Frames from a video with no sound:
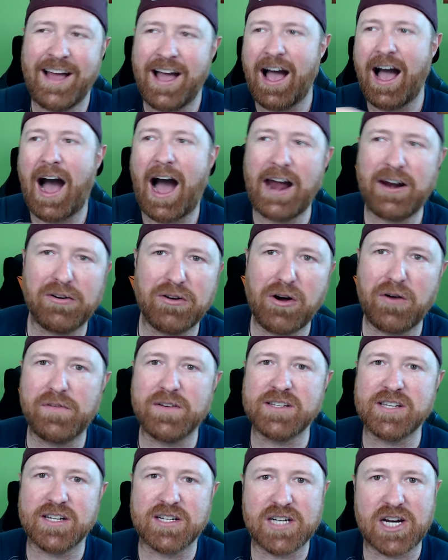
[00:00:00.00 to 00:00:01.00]
I don't know if
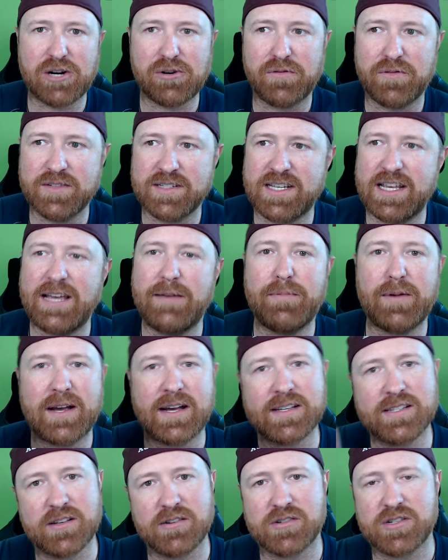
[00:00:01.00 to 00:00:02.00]
it's a general fatigue,
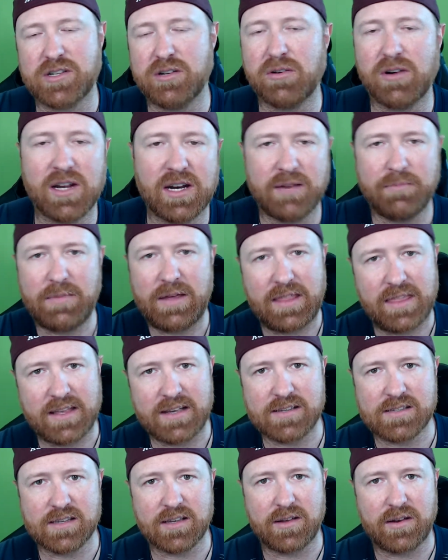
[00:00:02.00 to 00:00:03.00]
because there's still going to be
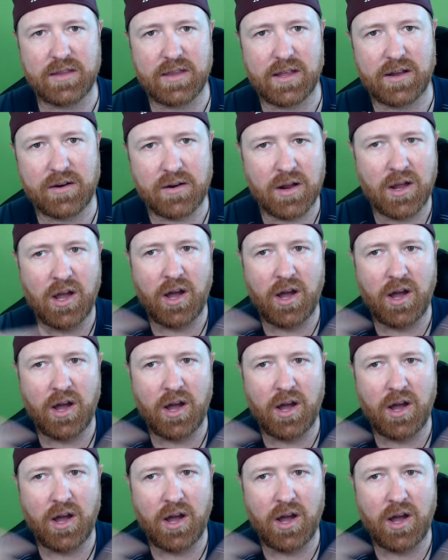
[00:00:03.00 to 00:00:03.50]
things that